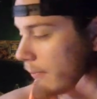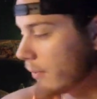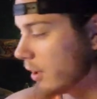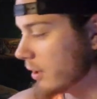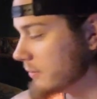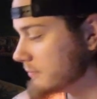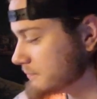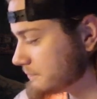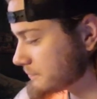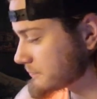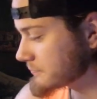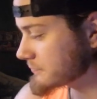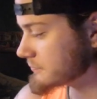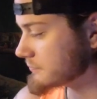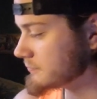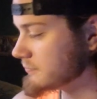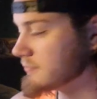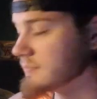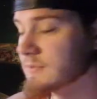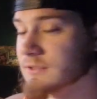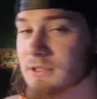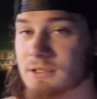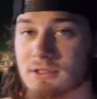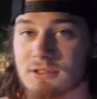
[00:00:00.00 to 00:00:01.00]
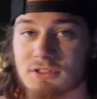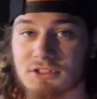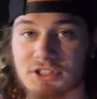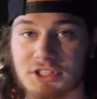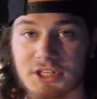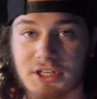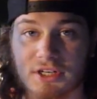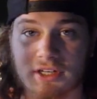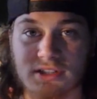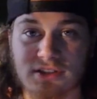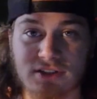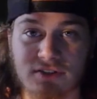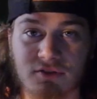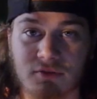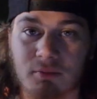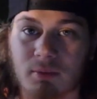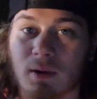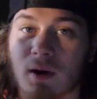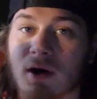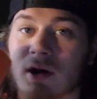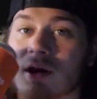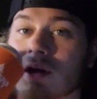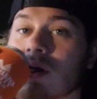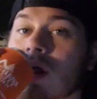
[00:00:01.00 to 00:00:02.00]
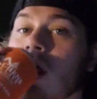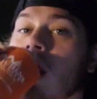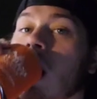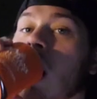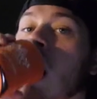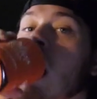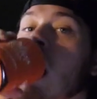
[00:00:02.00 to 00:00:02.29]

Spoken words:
But, cheers everybody.